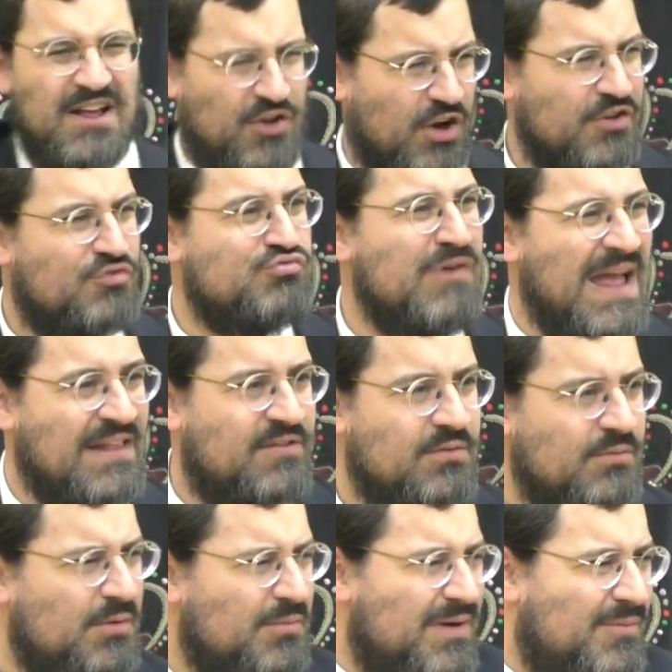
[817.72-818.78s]
A lot is red.
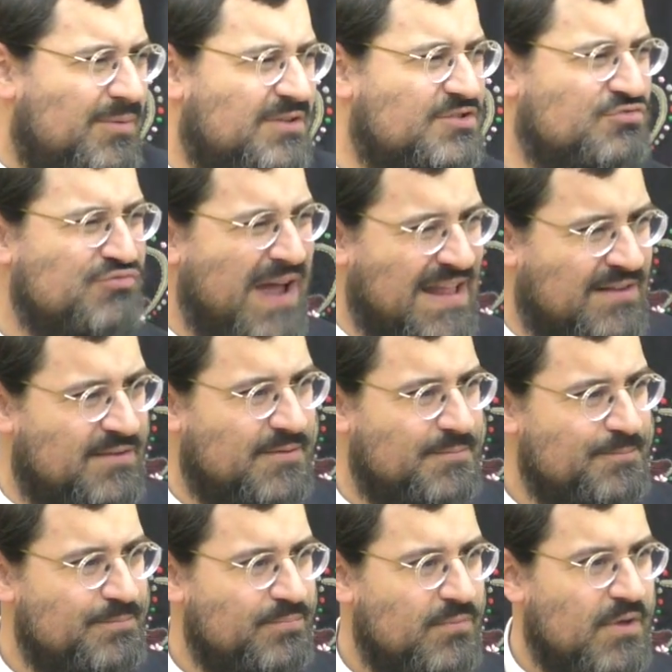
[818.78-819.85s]
What's red?
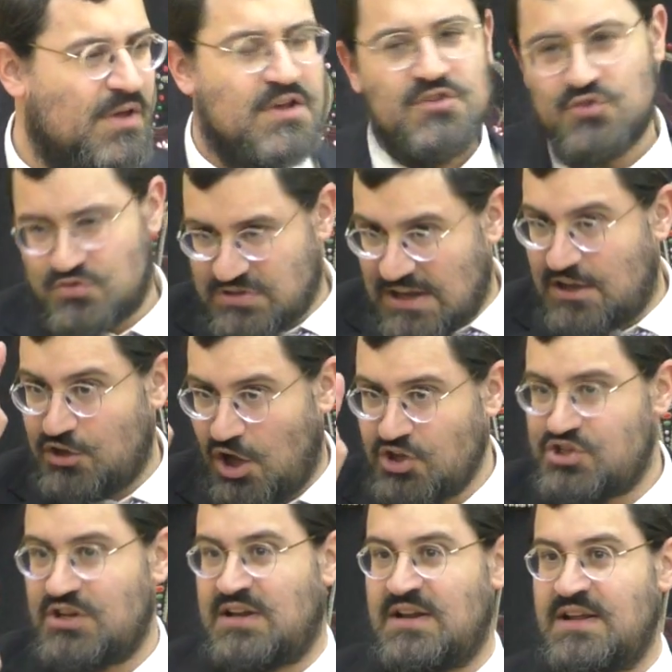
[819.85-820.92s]
So
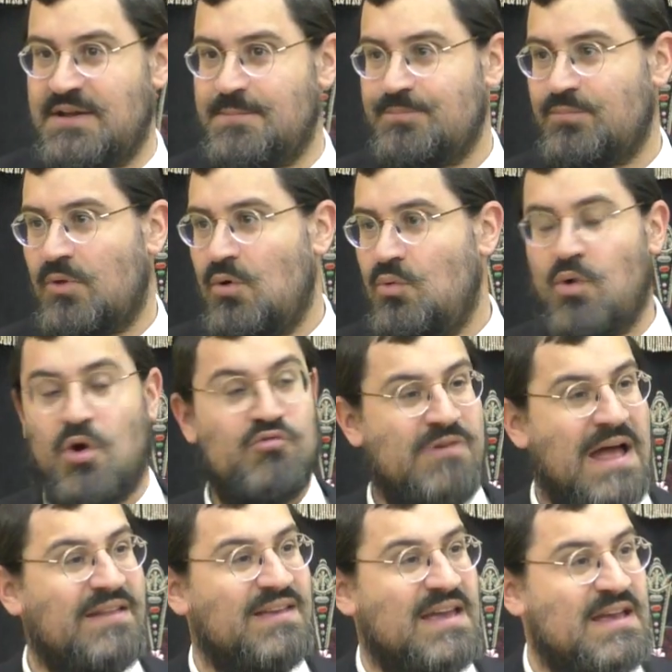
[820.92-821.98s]
psychologically, what
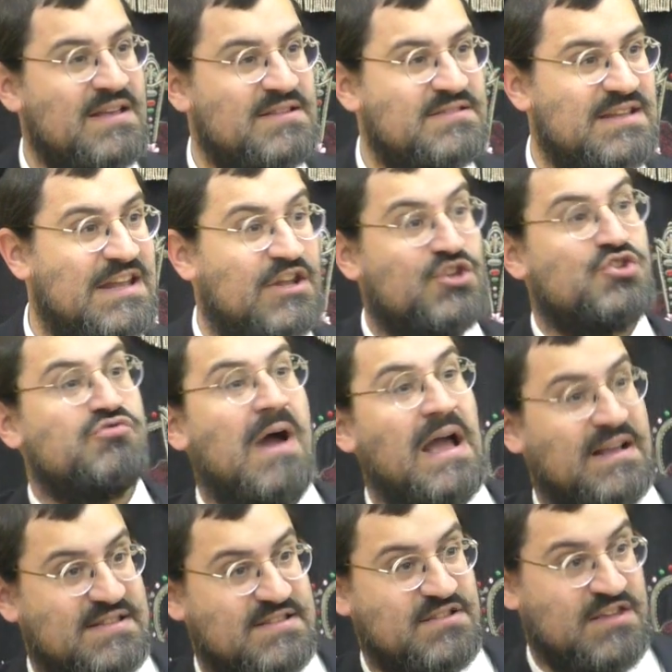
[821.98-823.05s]
red is, it
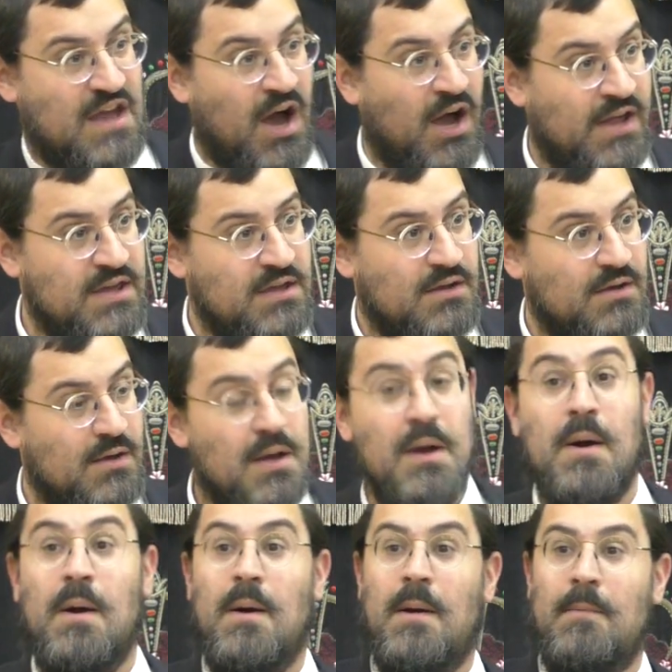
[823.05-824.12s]
attracts the eye,
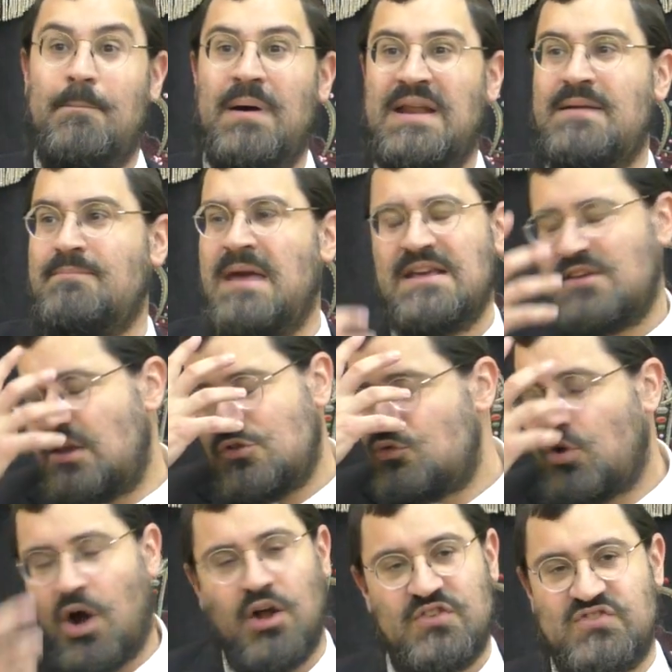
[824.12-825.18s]
but you
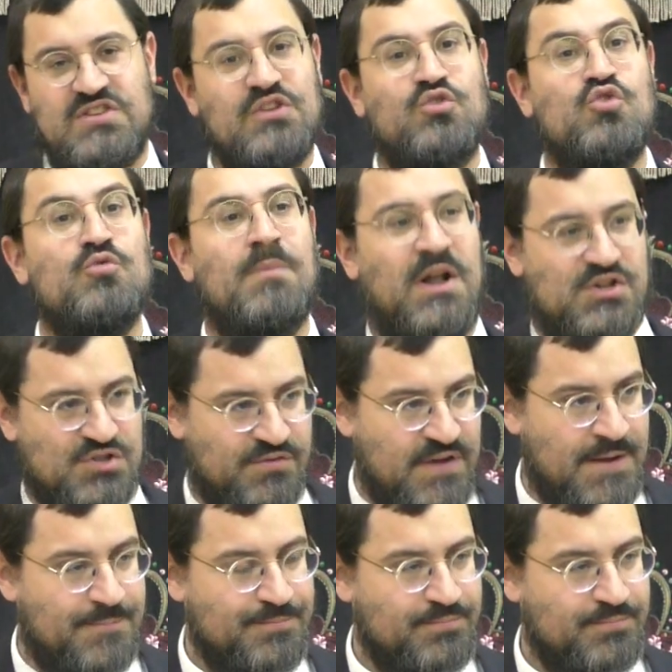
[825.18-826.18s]
can't see too much of it.